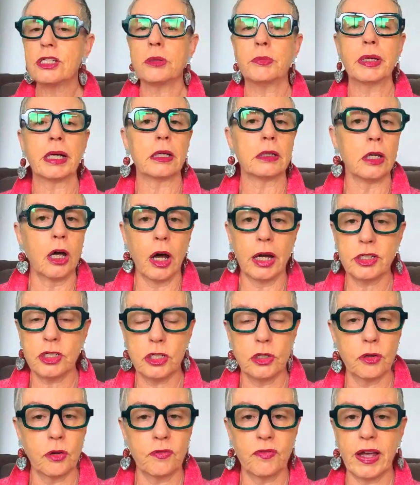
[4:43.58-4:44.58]
to be aligned to
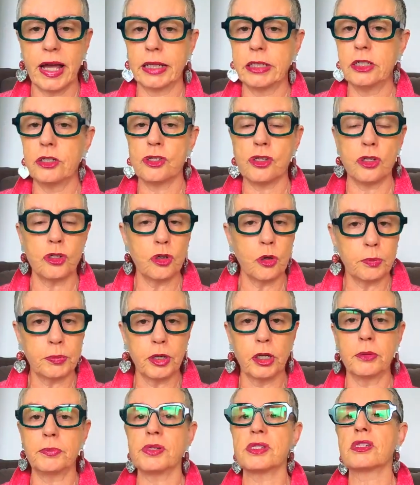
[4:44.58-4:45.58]
your values and your
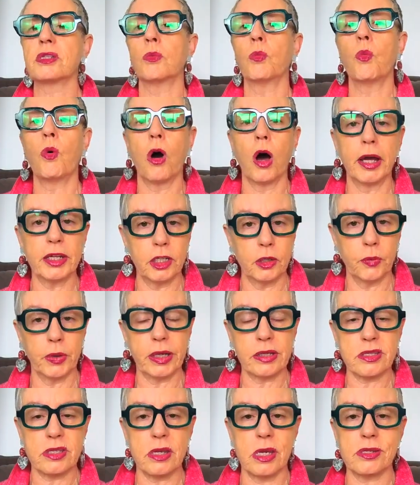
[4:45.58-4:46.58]
purpose and why you
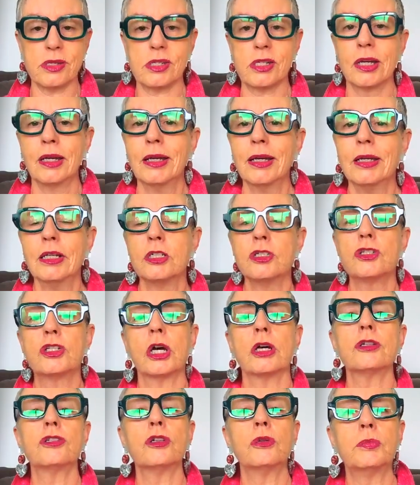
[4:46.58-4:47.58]
exist.
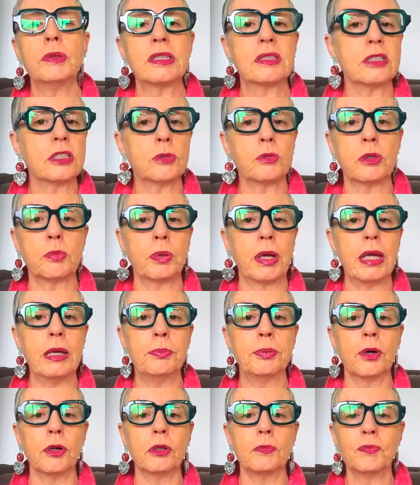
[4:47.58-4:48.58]
Don't do business with
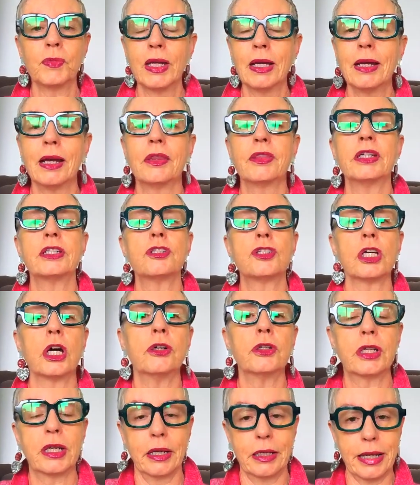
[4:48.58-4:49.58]
people that
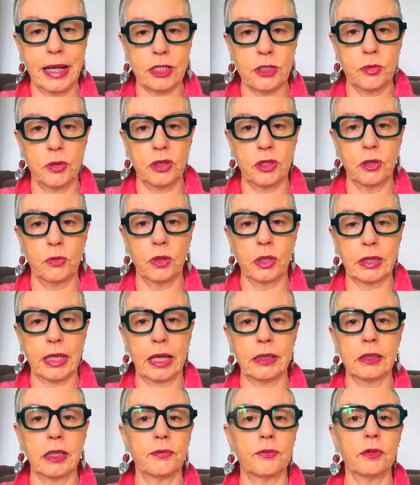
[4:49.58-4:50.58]
don't connect with you at
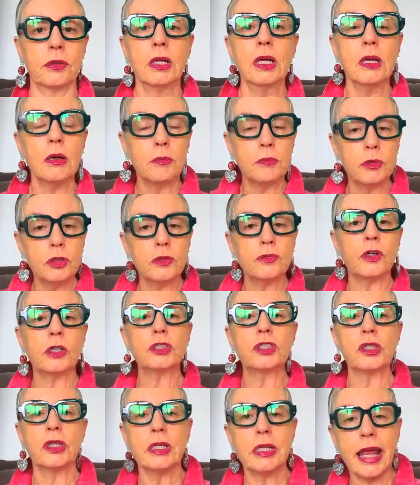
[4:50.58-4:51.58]
that level. Move on
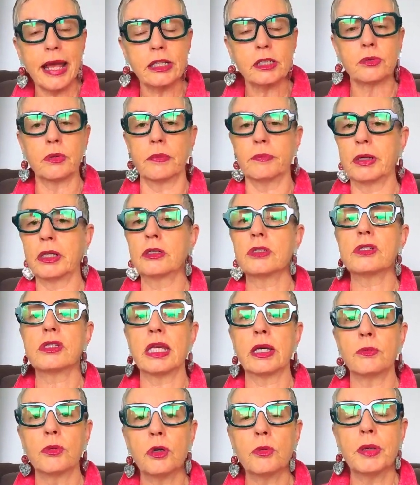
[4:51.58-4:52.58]
to the next one, because
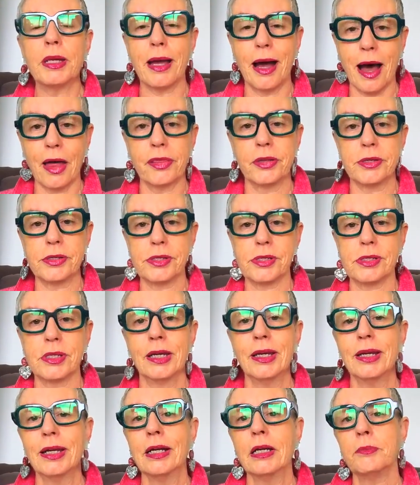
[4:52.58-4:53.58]
there will be others.
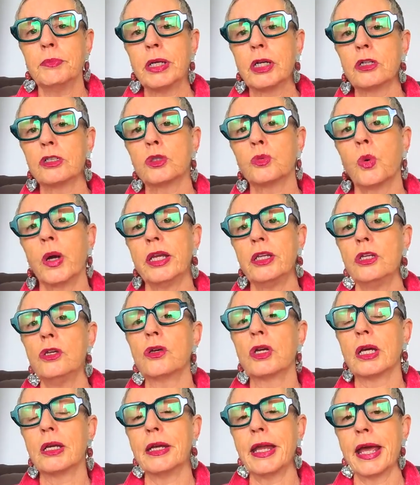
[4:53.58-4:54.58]
Because when you
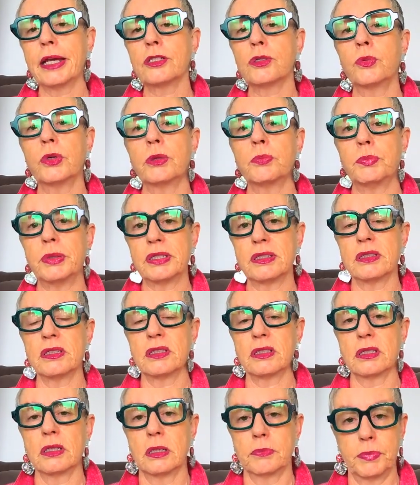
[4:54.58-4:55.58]
connect with
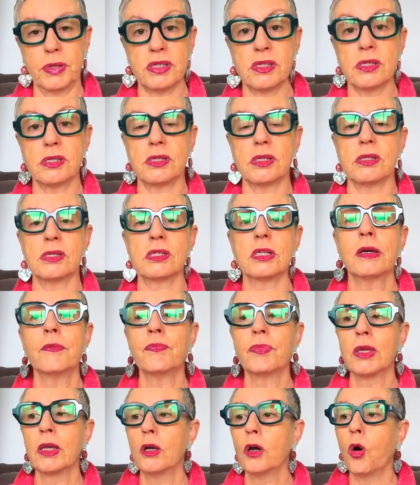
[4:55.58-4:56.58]
businesses
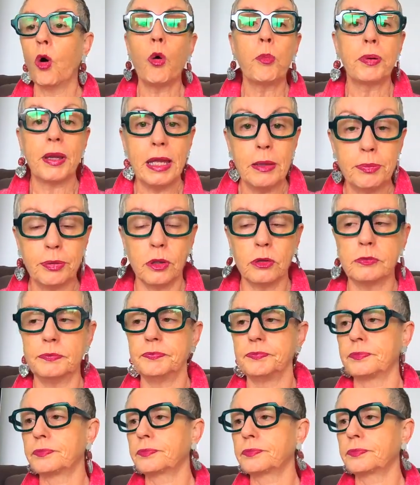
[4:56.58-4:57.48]
or people,